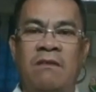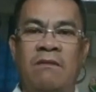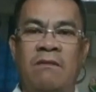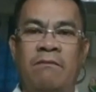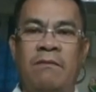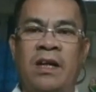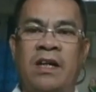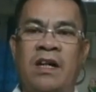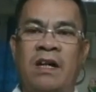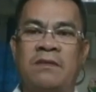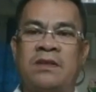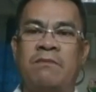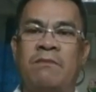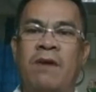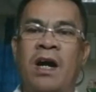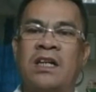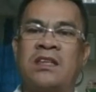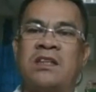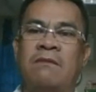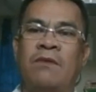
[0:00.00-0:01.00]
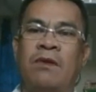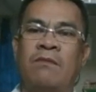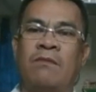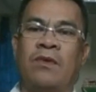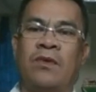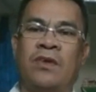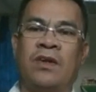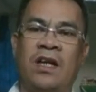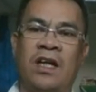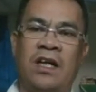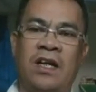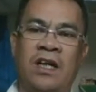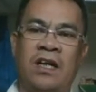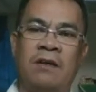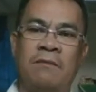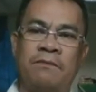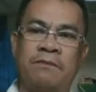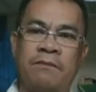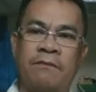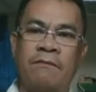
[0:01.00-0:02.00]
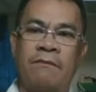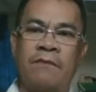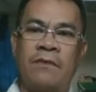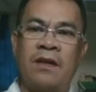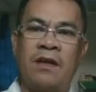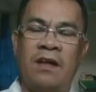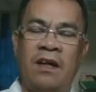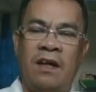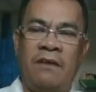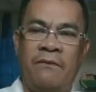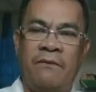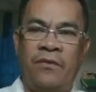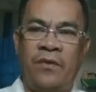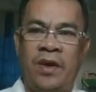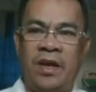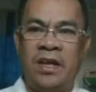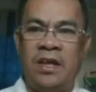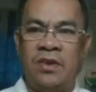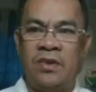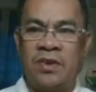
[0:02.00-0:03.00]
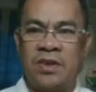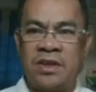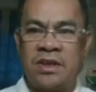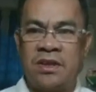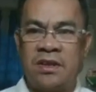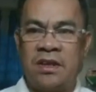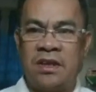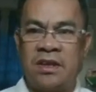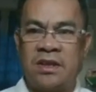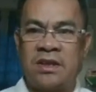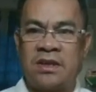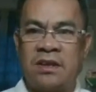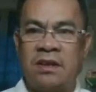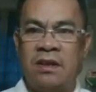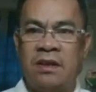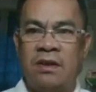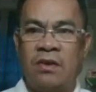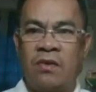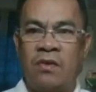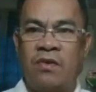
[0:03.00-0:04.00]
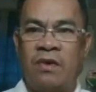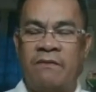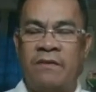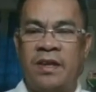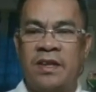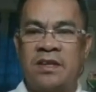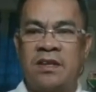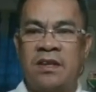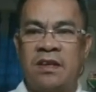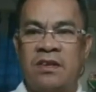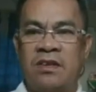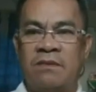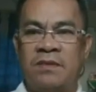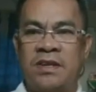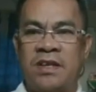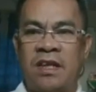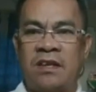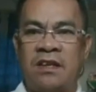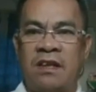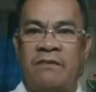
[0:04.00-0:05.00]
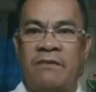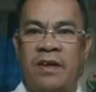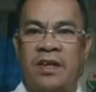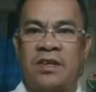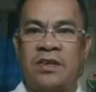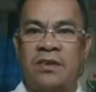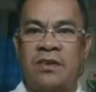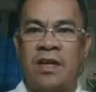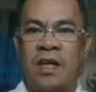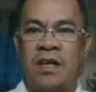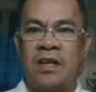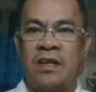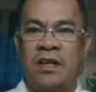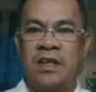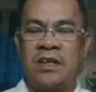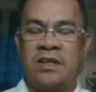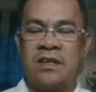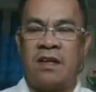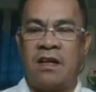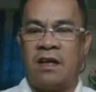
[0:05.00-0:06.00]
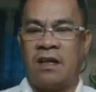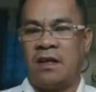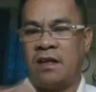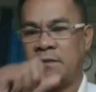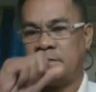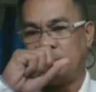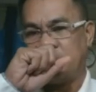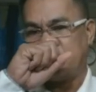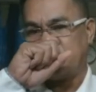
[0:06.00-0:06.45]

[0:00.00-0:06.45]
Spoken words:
becomes maximum only if we use this coefficient of static friction and this r.